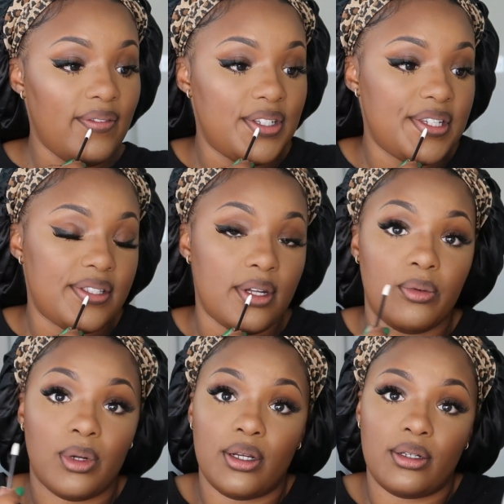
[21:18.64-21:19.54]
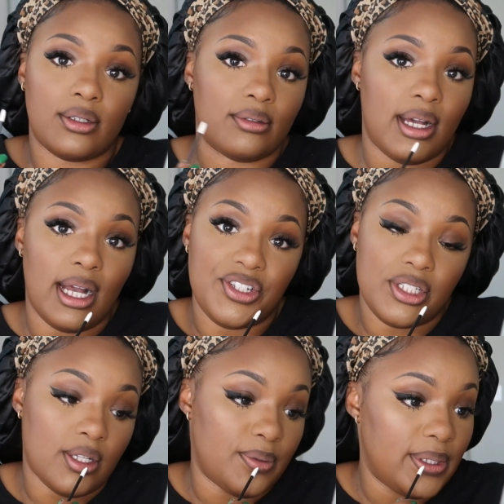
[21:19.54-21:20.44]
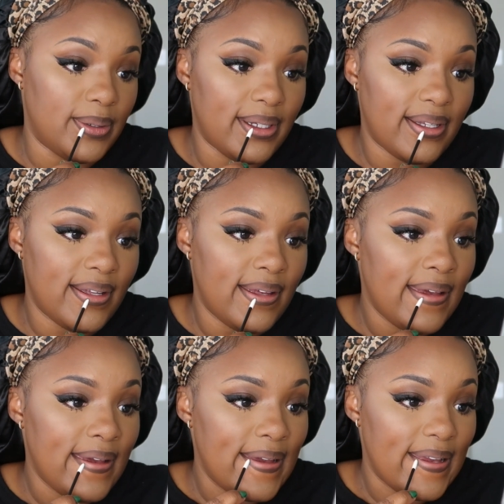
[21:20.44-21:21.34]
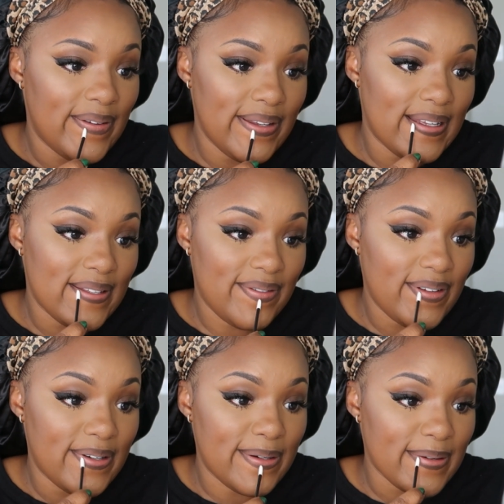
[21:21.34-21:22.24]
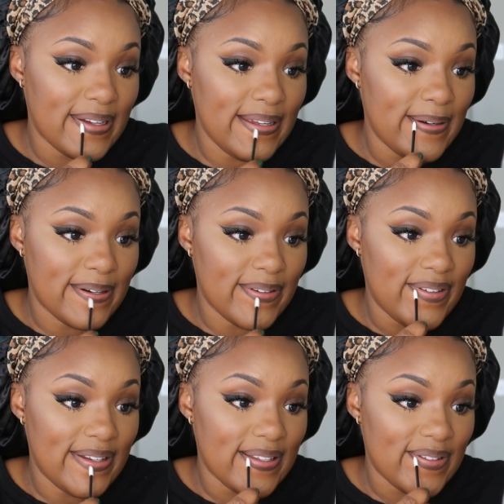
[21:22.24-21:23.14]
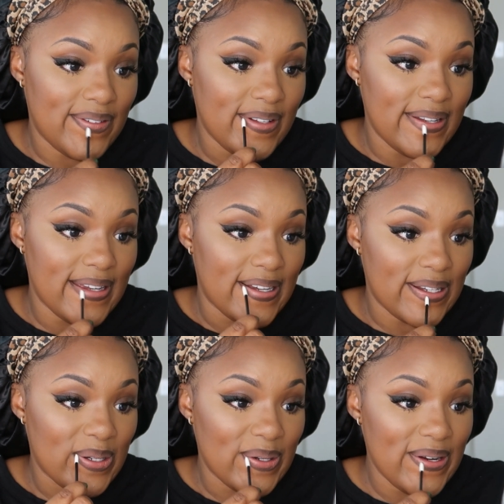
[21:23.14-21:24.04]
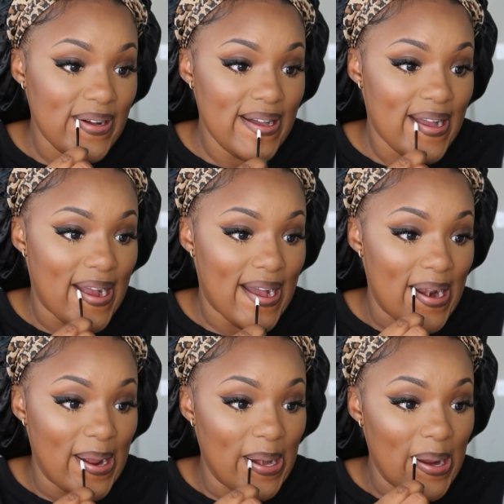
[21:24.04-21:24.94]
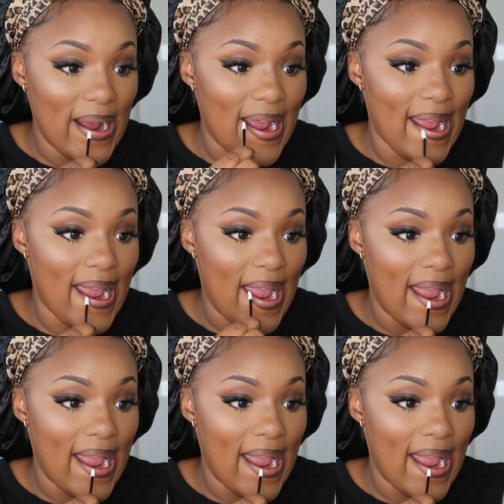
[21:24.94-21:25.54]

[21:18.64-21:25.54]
it just don't work, I just don't do it. If it doesn't feel great or if it doesn't feel natural, I don't do it.